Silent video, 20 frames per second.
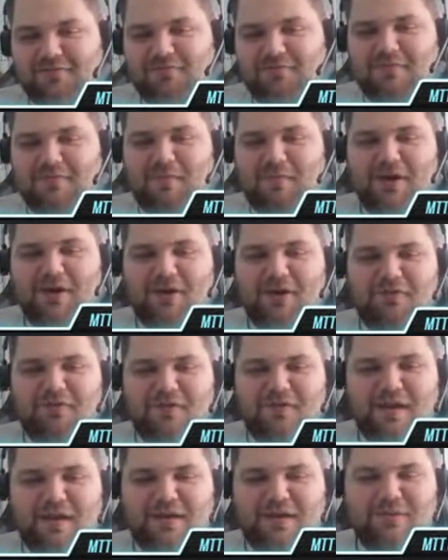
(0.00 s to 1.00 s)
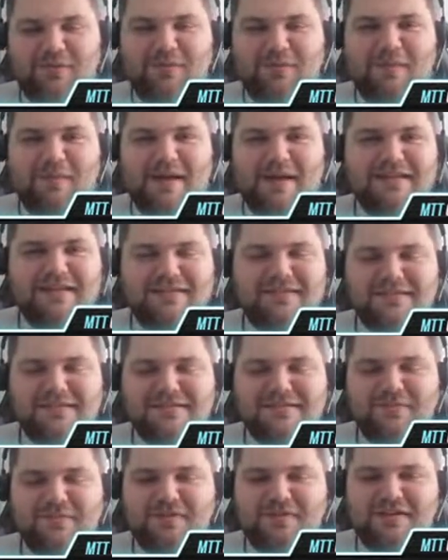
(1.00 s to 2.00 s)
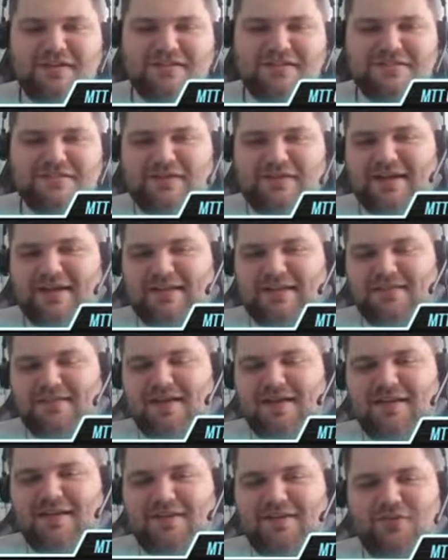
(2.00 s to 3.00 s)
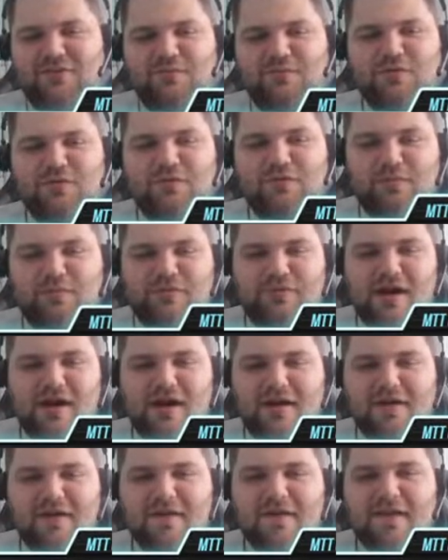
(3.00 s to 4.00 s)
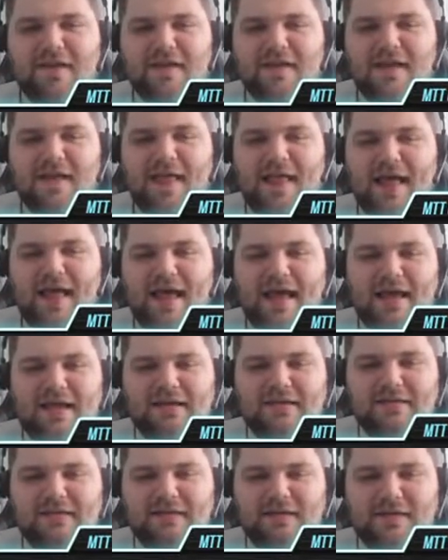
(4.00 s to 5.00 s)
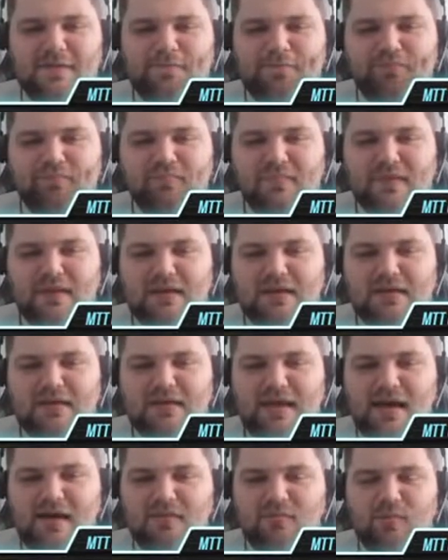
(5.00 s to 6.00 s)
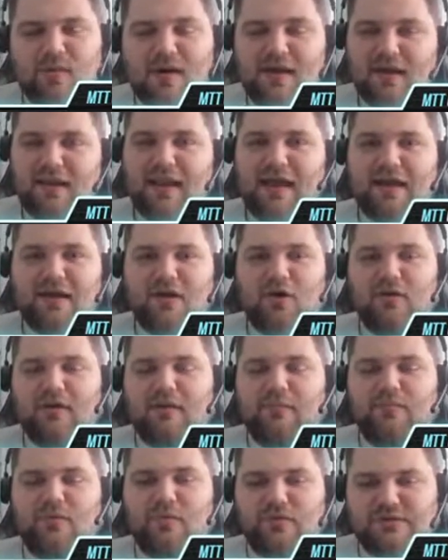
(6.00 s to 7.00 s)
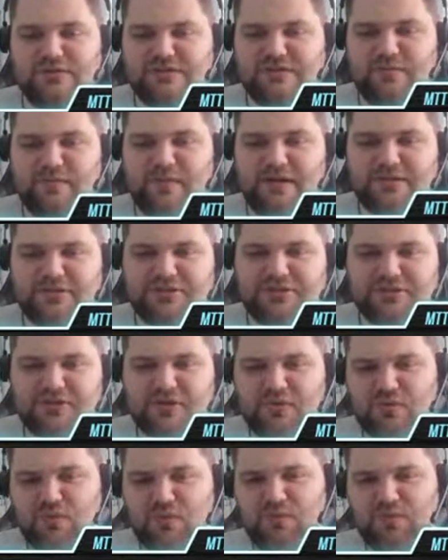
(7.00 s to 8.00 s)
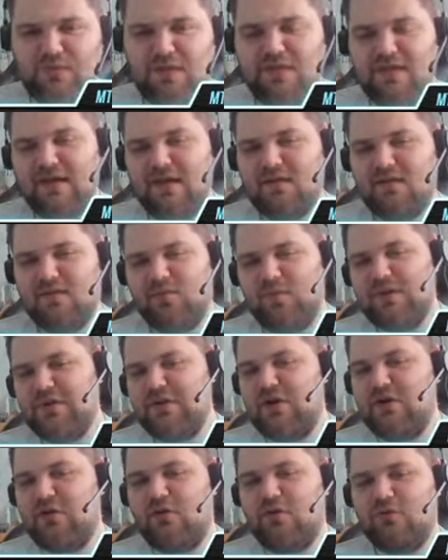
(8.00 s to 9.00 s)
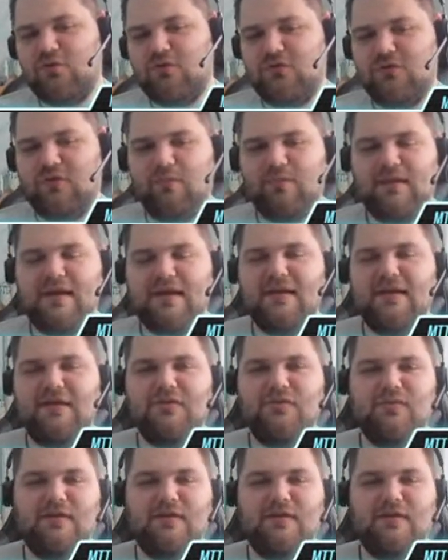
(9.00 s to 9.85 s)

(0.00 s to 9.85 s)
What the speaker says: Met my girlfriend during my internship here, so I decided to move to Prague. And why I like online poker so much. So the thing is, when you go going